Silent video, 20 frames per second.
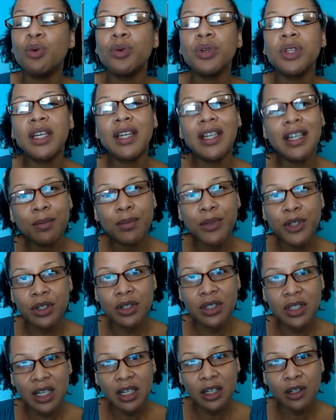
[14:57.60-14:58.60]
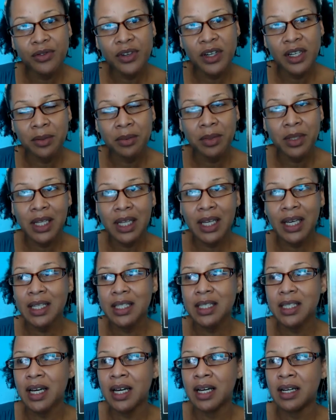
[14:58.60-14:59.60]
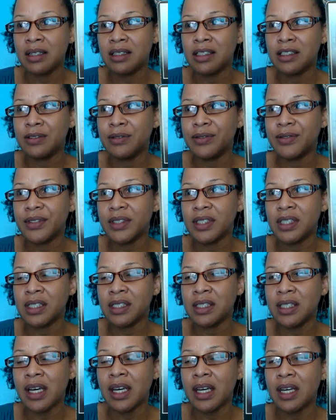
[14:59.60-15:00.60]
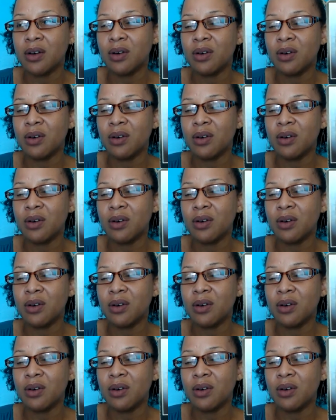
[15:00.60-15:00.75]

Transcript: keep yourself in a place of like